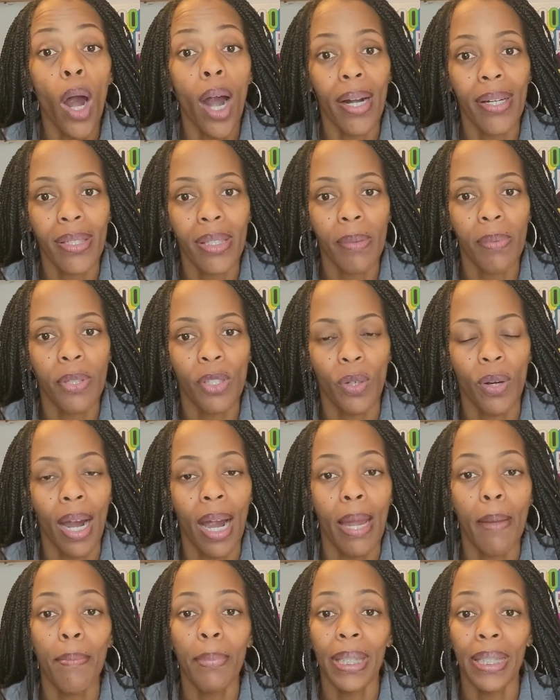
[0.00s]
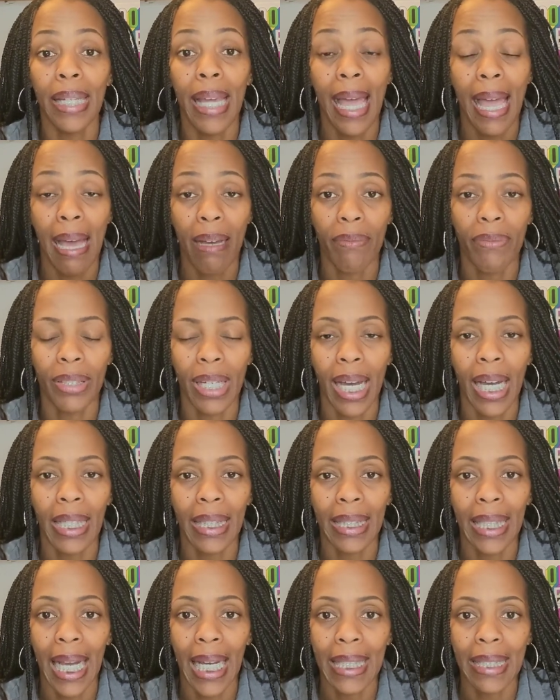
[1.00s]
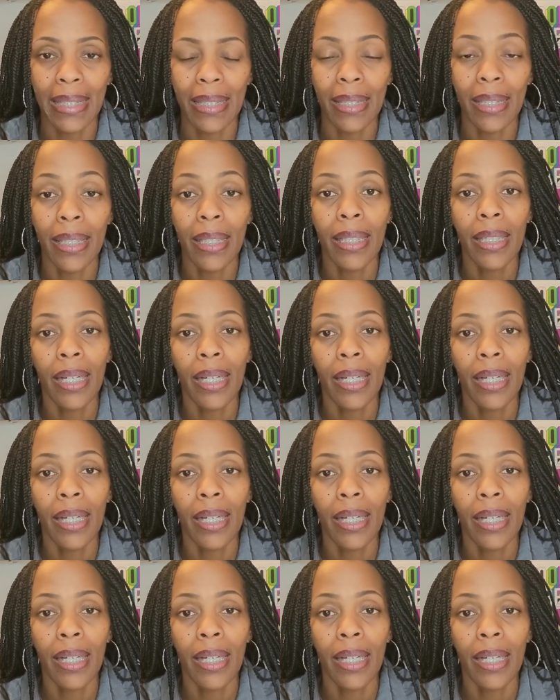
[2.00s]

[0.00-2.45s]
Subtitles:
are subscribed but have not gotten